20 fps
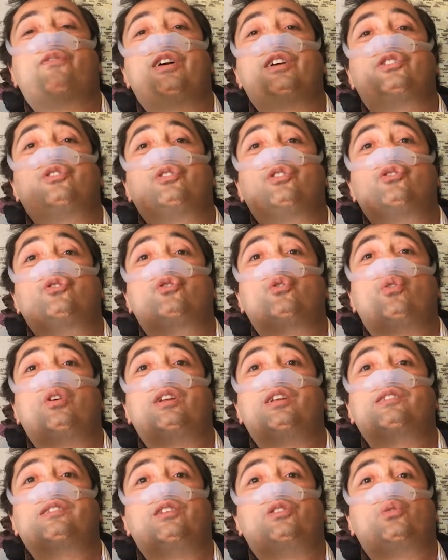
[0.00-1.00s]
I invite you to
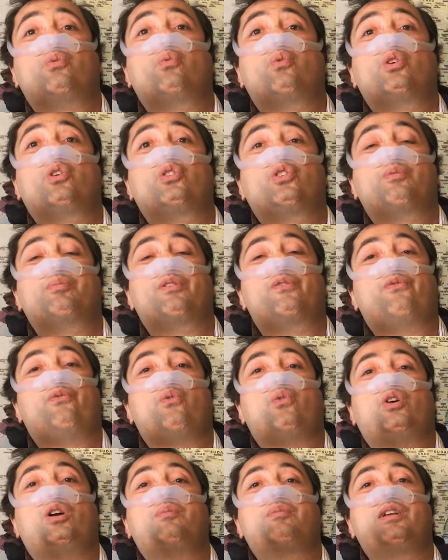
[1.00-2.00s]
join us at the World
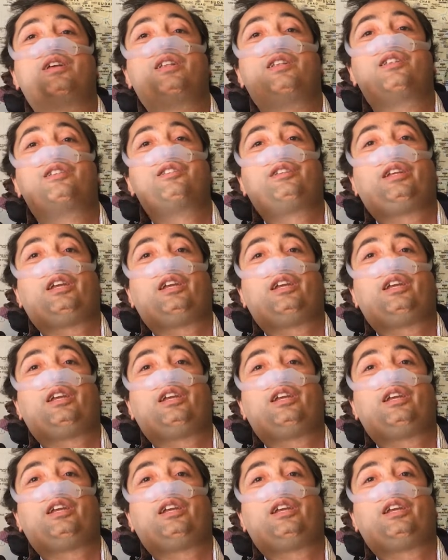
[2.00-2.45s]
Urban Forum